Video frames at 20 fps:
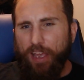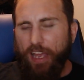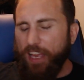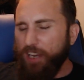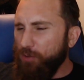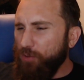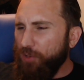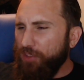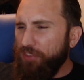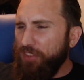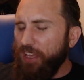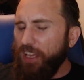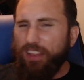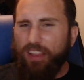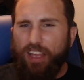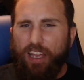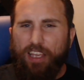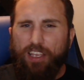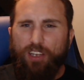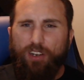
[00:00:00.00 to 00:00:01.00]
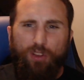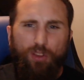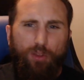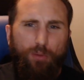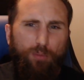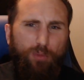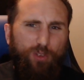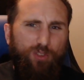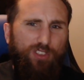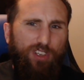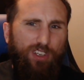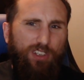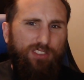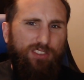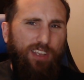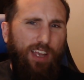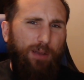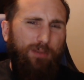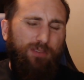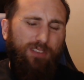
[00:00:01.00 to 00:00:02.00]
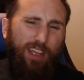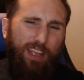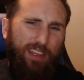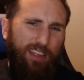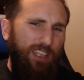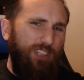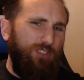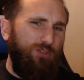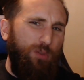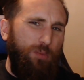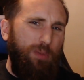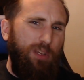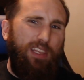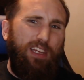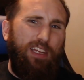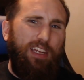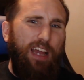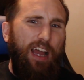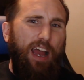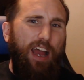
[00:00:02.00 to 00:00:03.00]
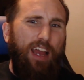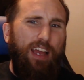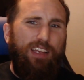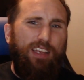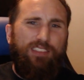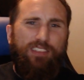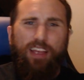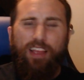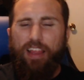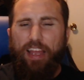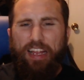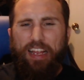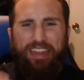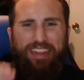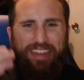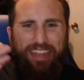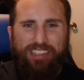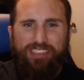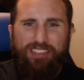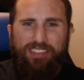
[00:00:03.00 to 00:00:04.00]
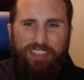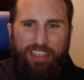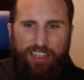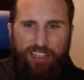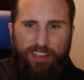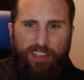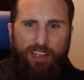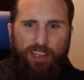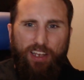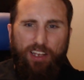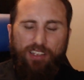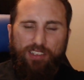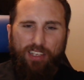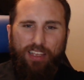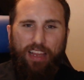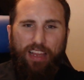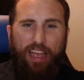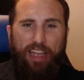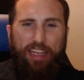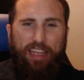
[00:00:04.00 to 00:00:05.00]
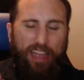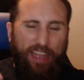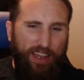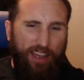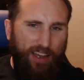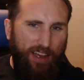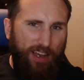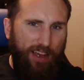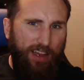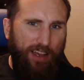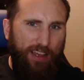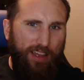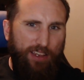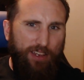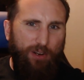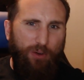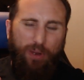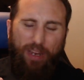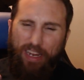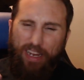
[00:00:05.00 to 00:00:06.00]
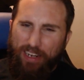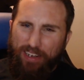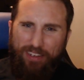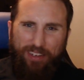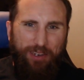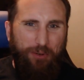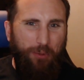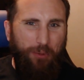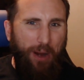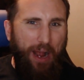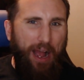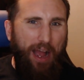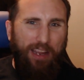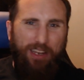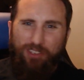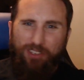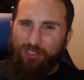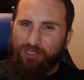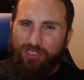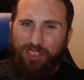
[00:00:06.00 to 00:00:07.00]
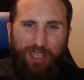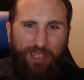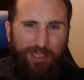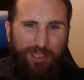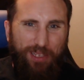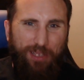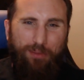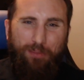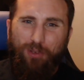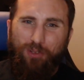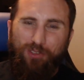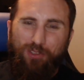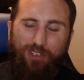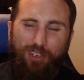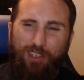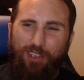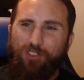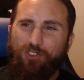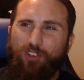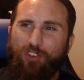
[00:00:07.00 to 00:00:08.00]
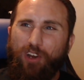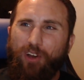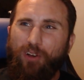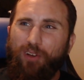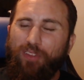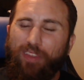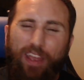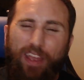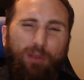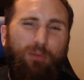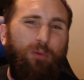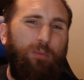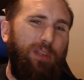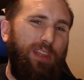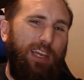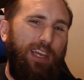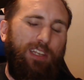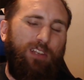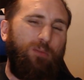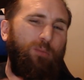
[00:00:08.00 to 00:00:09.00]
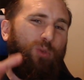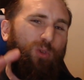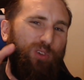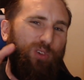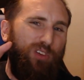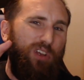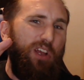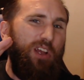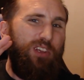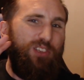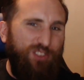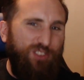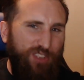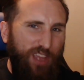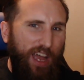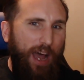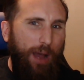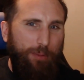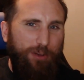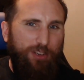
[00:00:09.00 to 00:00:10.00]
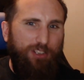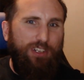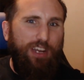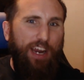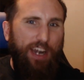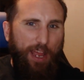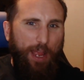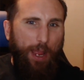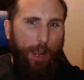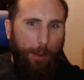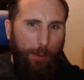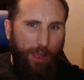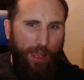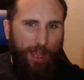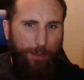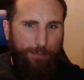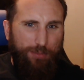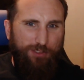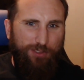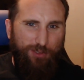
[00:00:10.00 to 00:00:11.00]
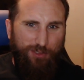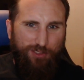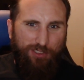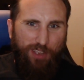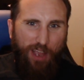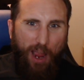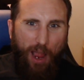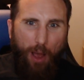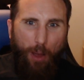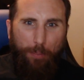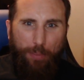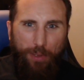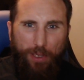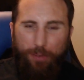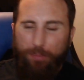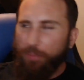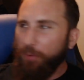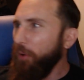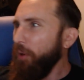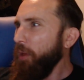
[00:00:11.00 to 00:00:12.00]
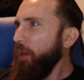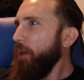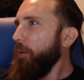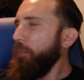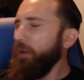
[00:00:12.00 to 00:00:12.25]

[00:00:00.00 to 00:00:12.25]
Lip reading: And you would think, like, you know, the music snobs, like, these would be the guys that, like, listen to, like, you know, indie rock and just indie music in general, and they would be, like, the more snobbish kind of hipster style people.